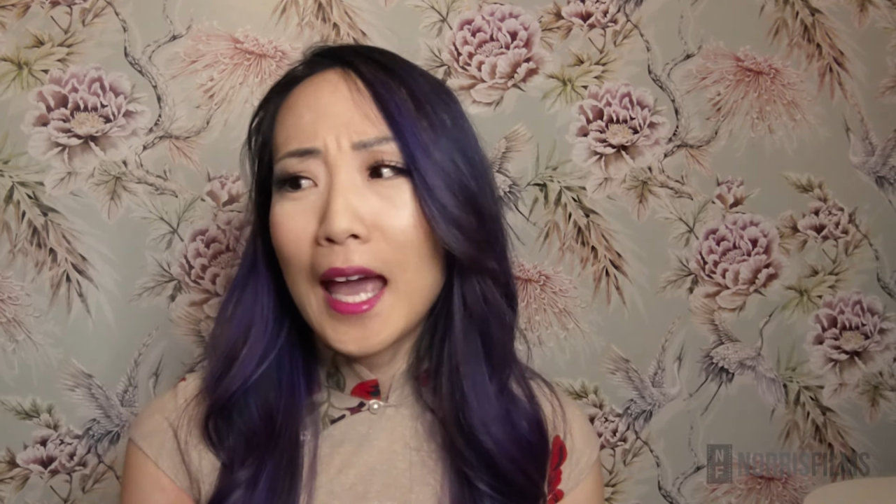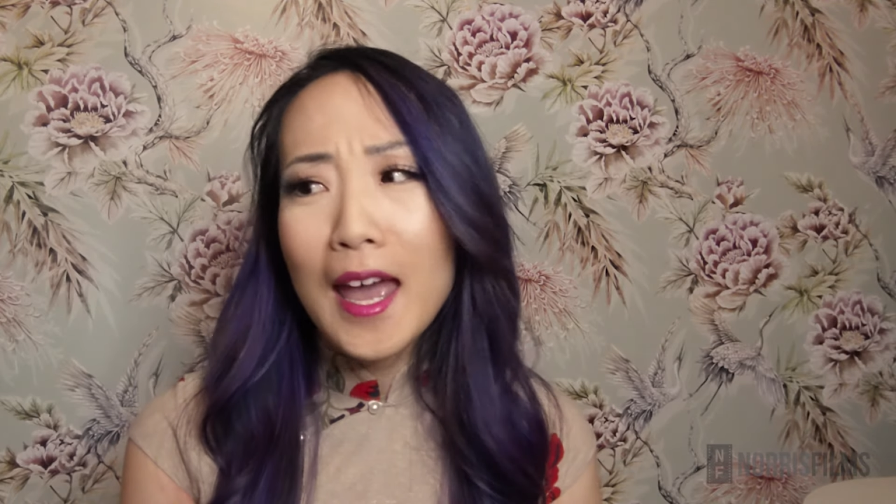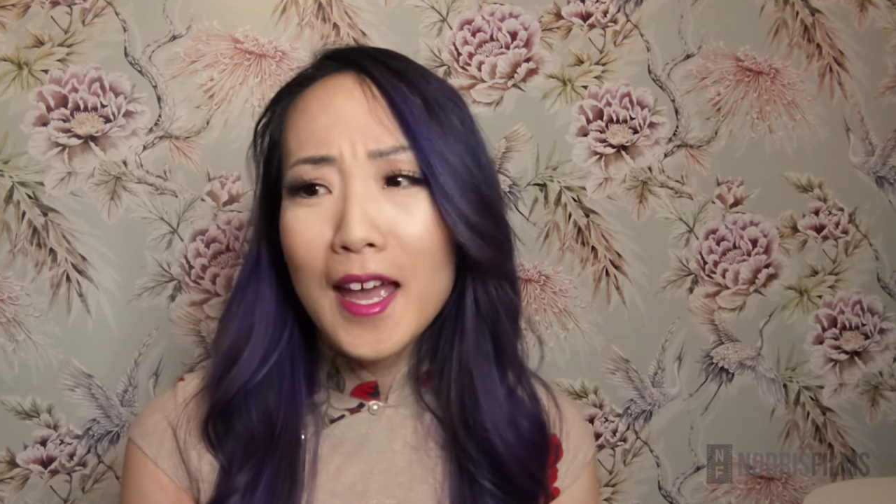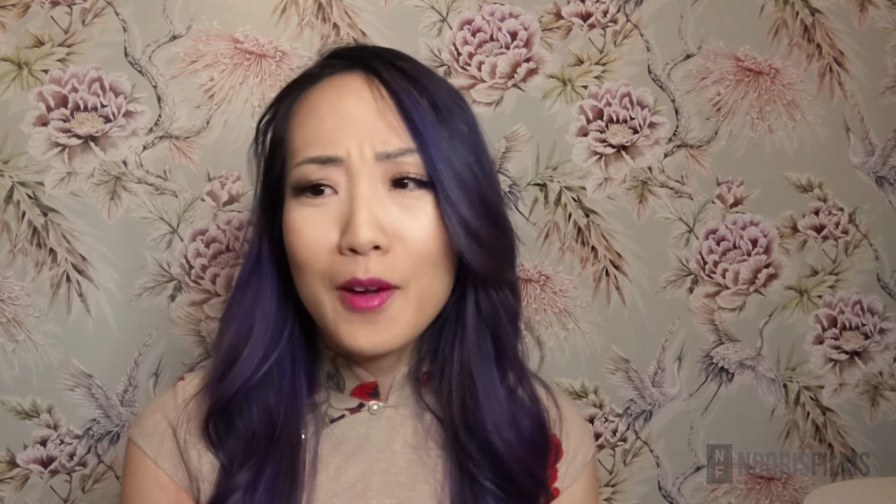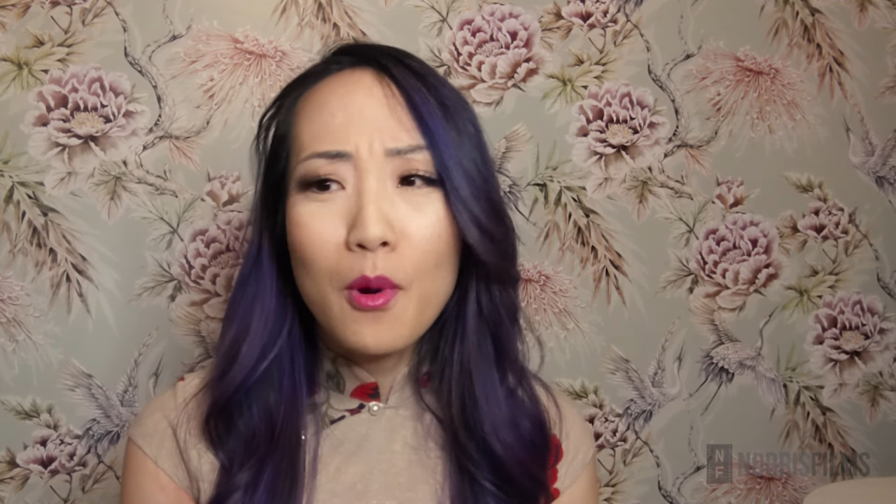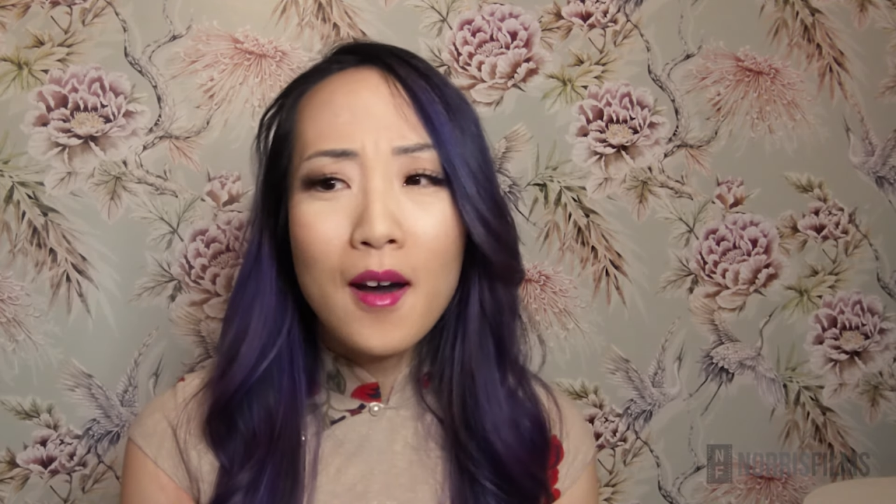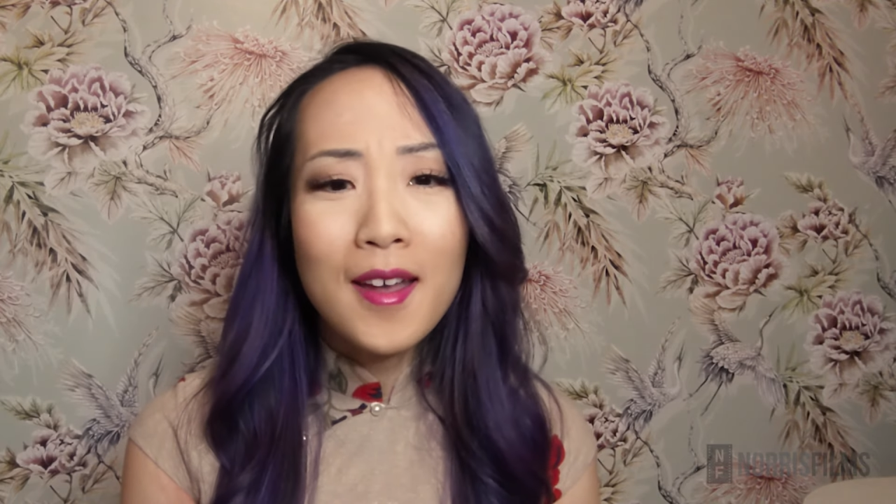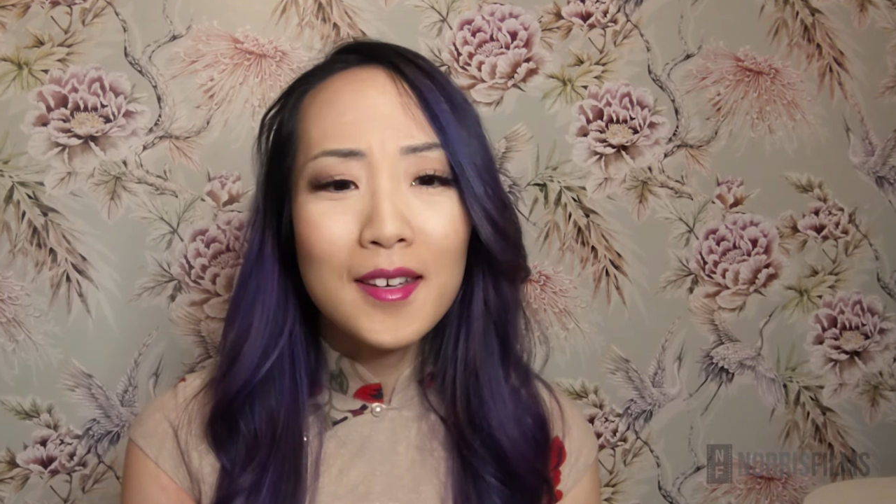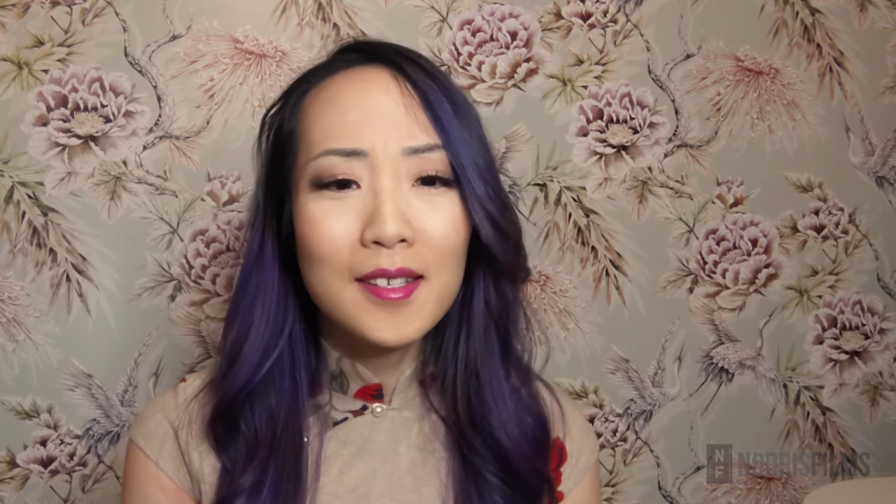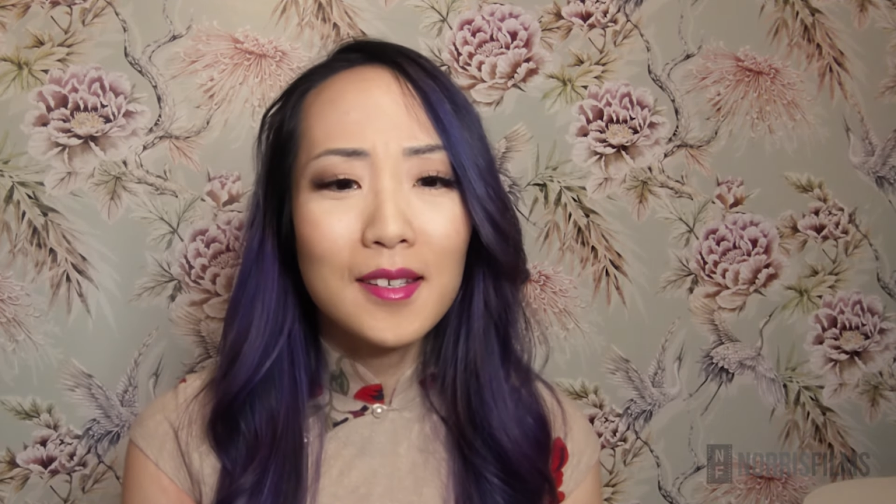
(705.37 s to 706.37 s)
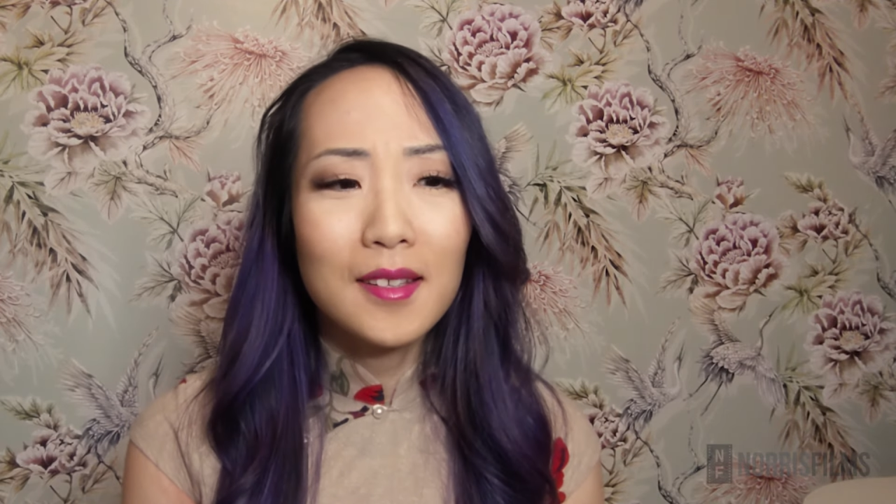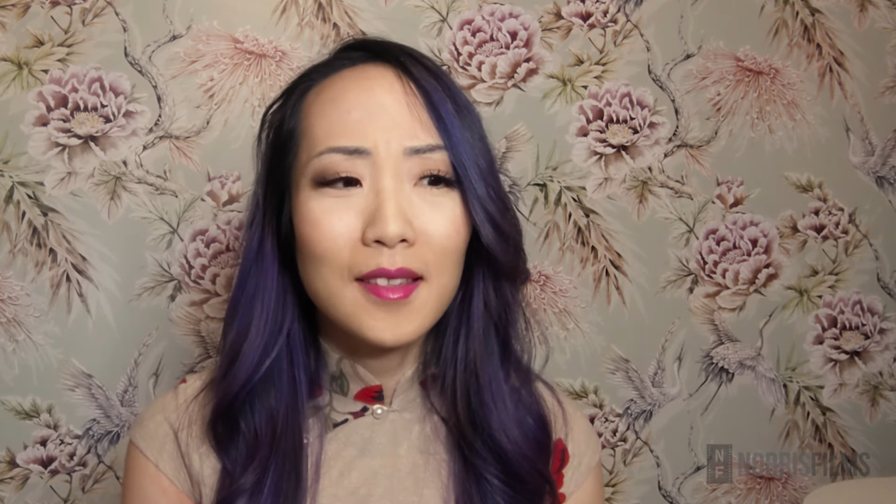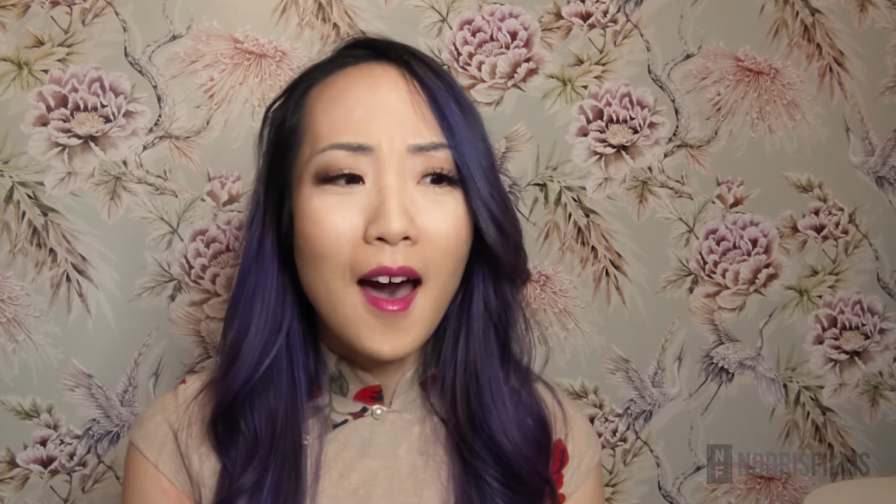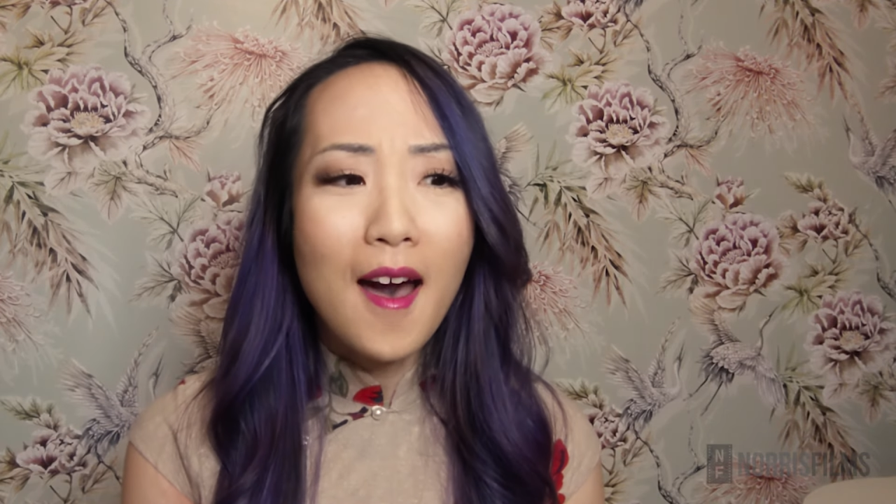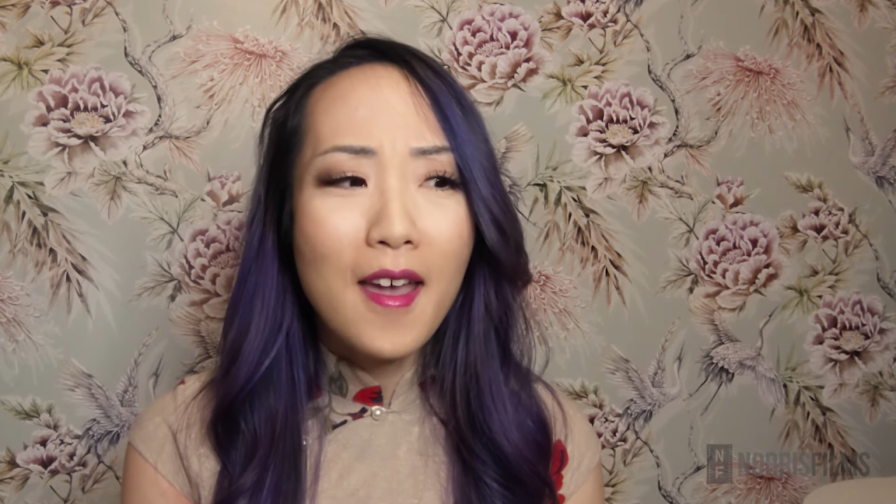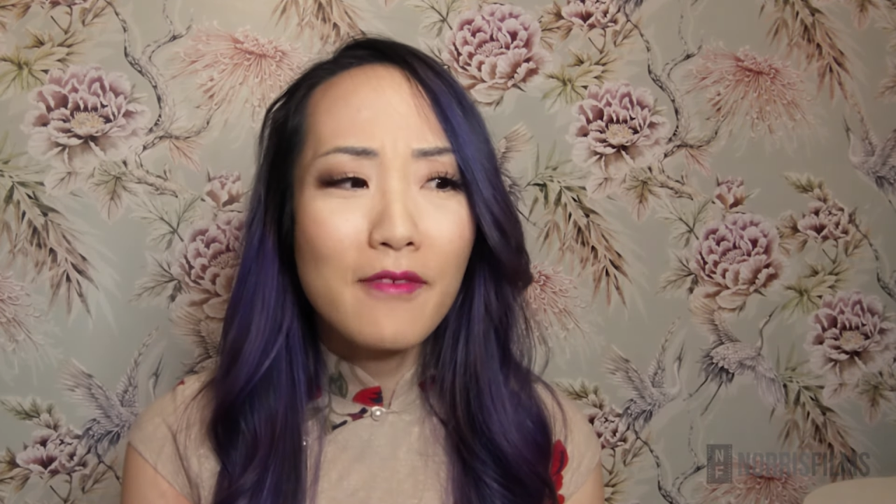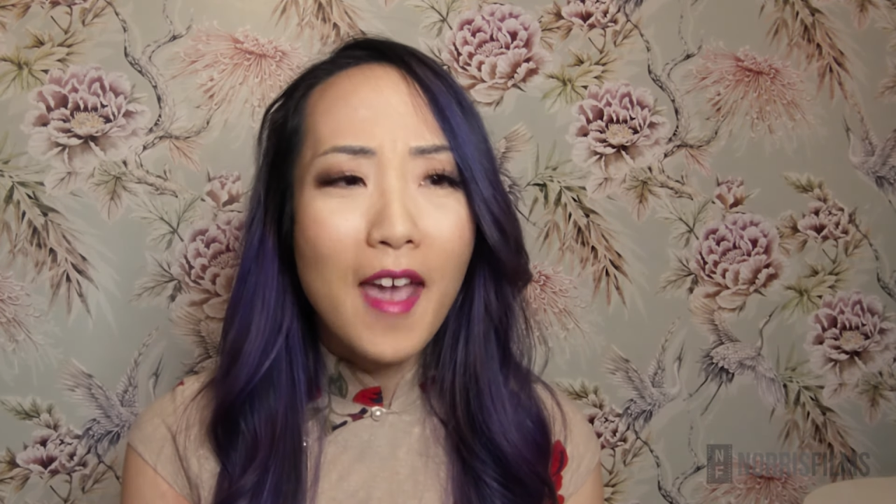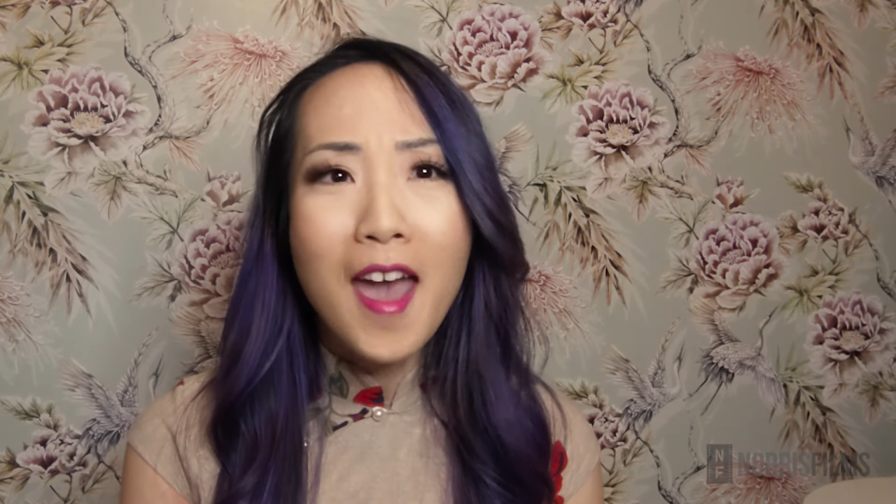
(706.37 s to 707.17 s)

hey, I want live